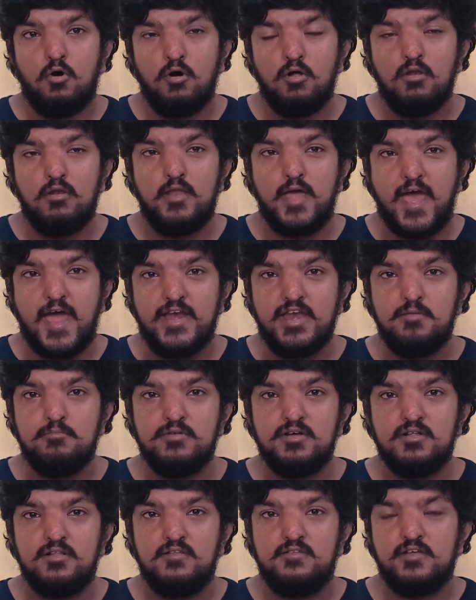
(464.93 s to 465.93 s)
all
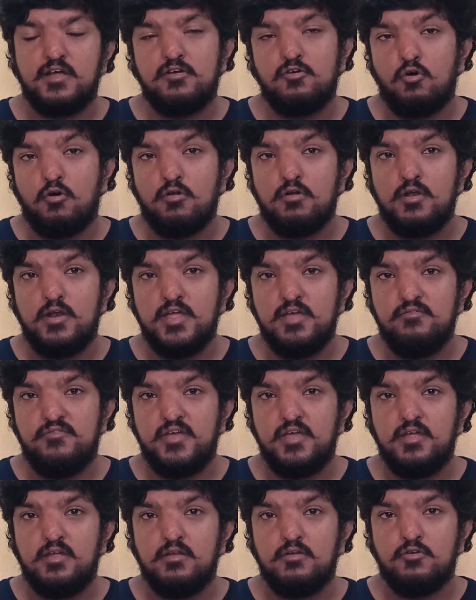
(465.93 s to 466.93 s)
animals and all
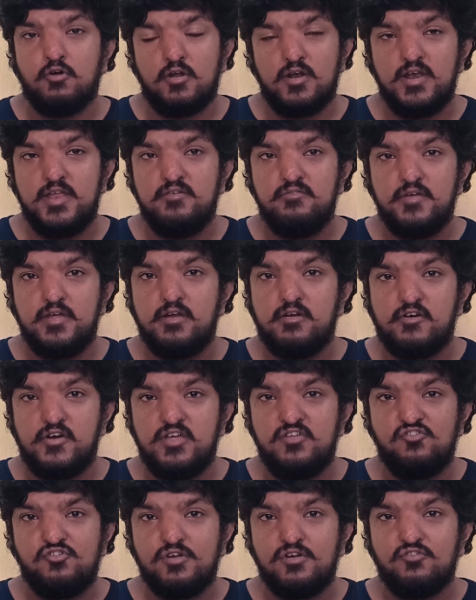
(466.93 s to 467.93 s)
living, non-living
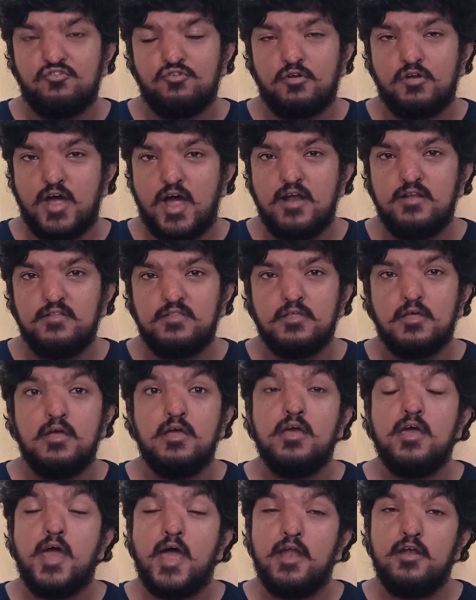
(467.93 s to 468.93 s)
creatures on Earth.
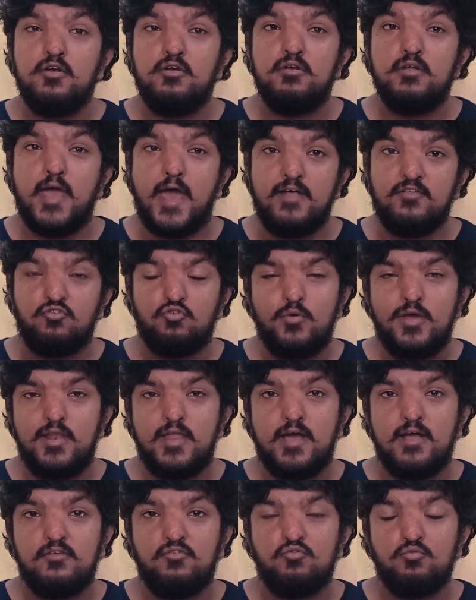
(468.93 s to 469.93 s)
And as
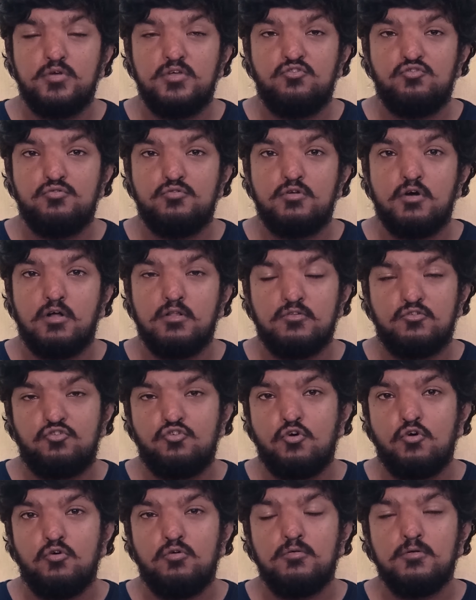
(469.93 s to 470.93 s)
well as we should
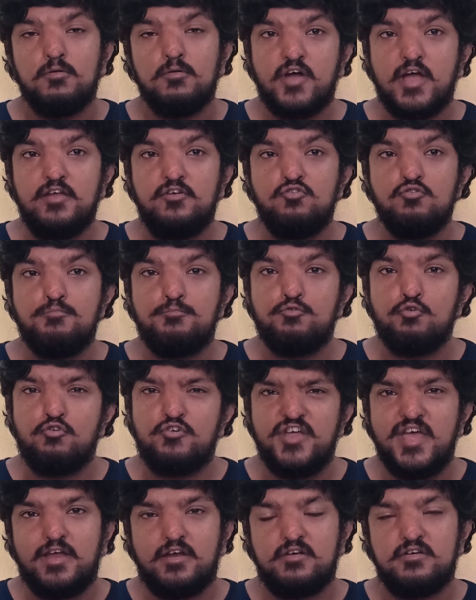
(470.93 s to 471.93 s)
also try to
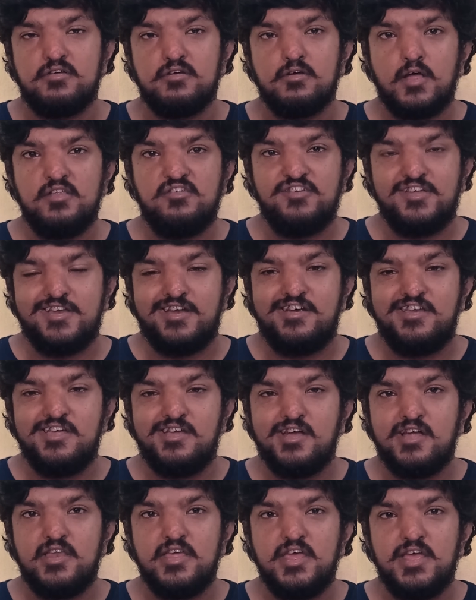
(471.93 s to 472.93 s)
protect the
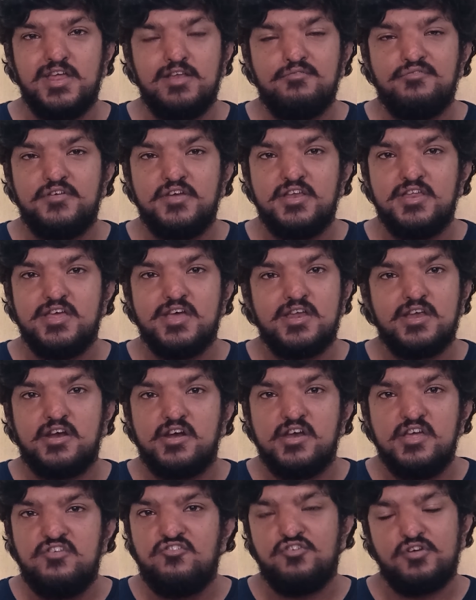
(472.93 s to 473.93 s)
genetically inferior
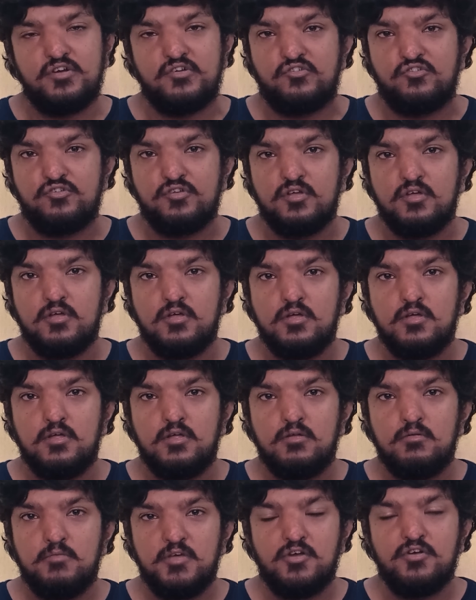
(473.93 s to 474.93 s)
creatures
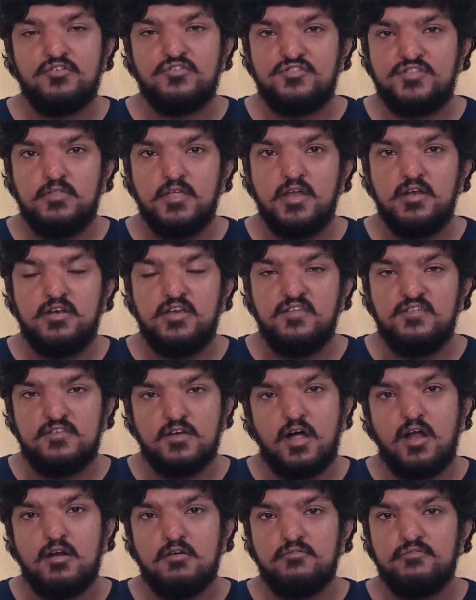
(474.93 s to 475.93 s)
because they
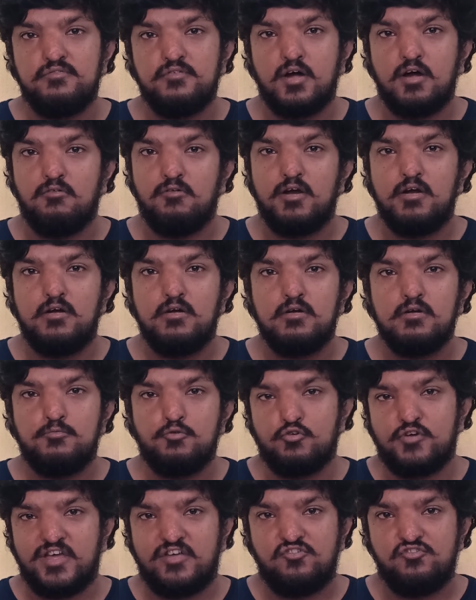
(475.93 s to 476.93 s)
deserve our
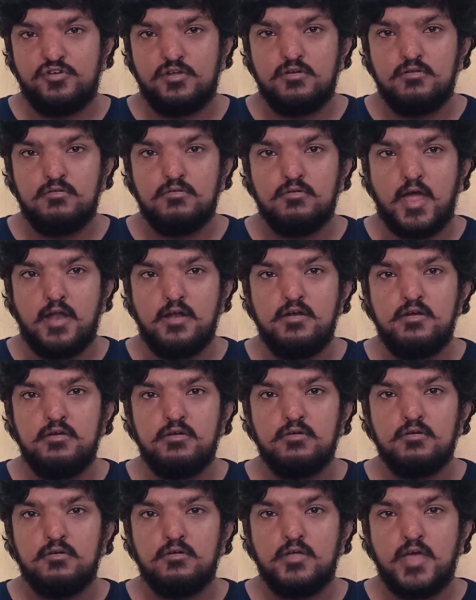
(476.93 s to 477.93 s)
protection and
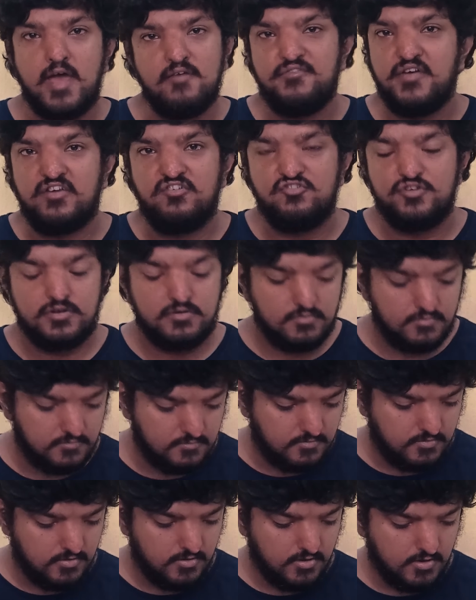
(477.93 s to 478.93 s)
affection.
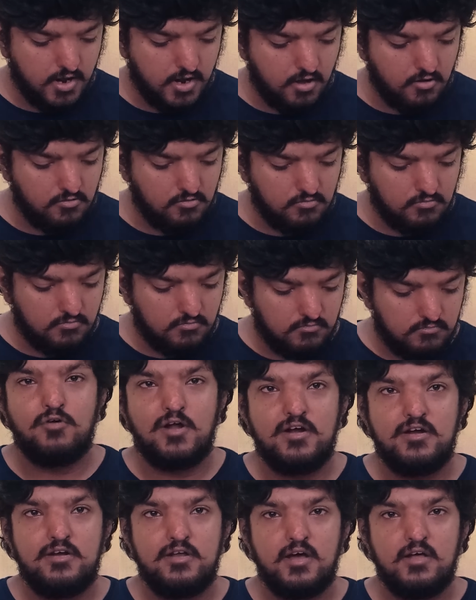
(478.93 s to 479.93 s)
Now,
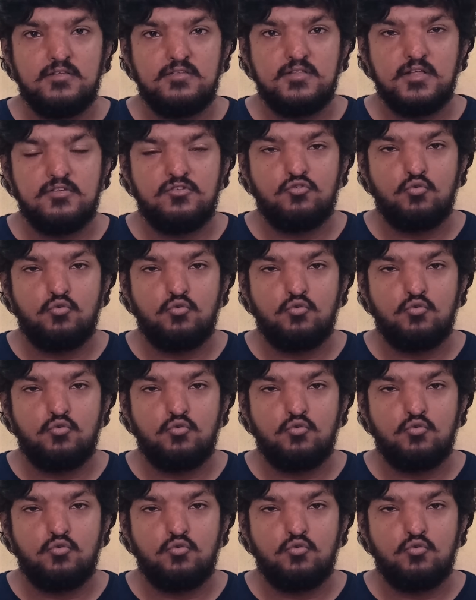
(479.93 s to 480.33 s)
what does the